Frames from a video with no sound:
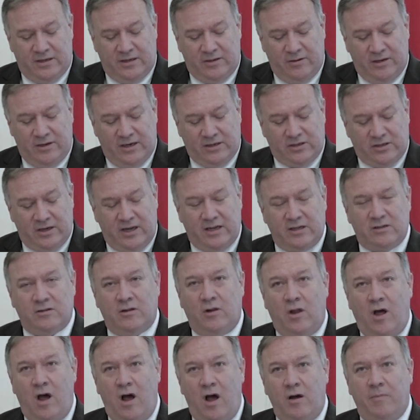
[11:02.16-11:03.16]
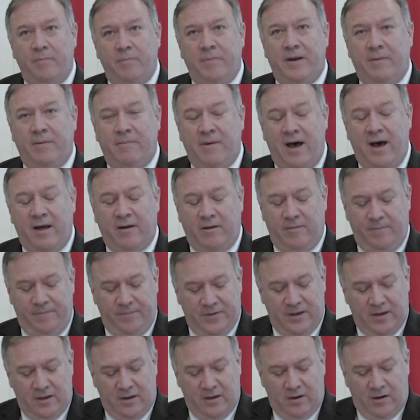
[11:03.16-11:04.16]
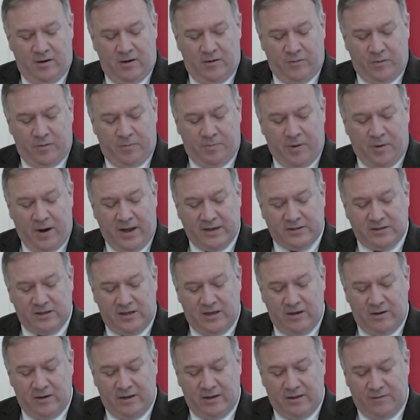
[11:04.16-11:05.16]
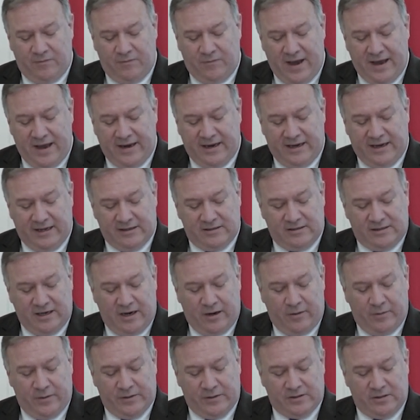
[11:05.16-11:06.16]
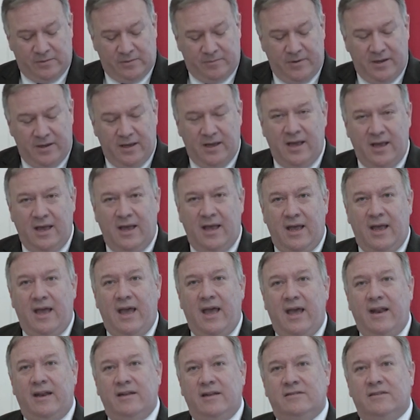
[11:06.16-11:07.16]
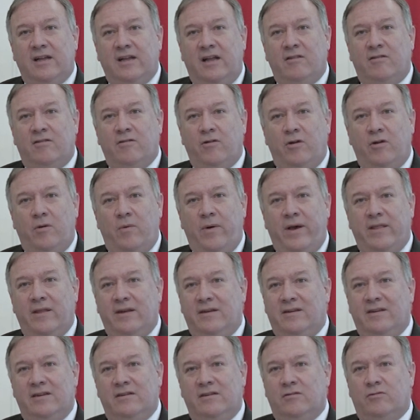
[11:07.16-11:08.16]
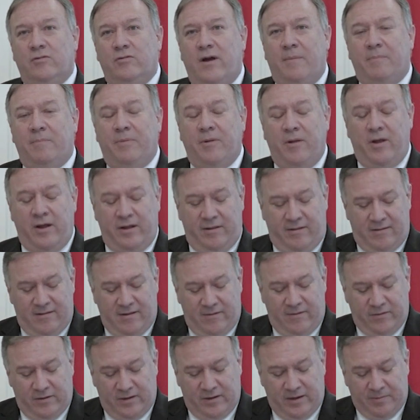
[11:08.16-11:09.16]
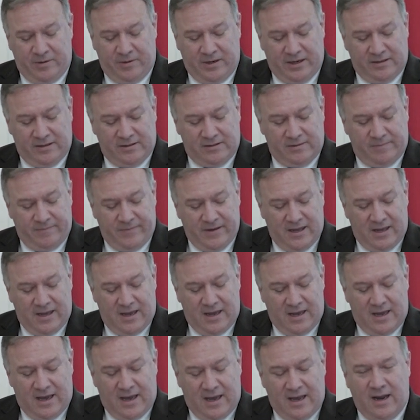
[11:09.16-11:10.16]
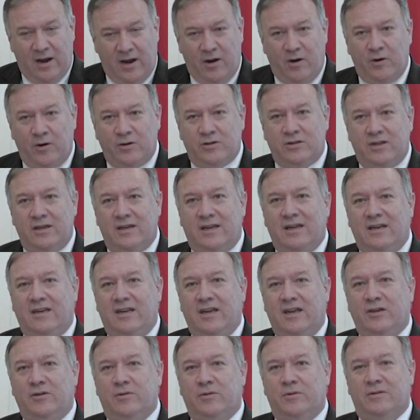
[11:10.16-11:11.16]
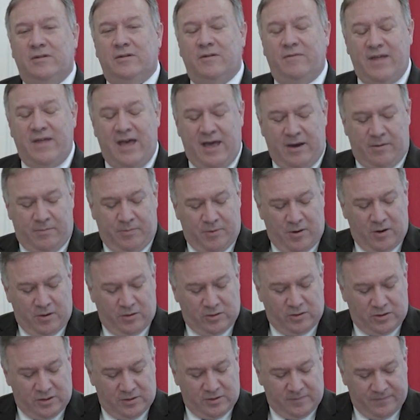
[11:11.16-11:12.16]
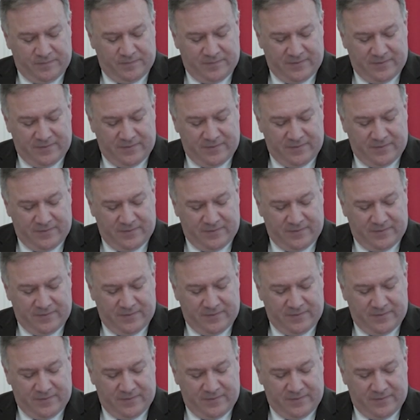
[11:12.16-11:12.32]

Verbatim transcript: Indonesia has long been a model for prosecuting the fight against terrorism and has done so in a way that didn't trample on civil liberties, and I urge the continuance of that approach.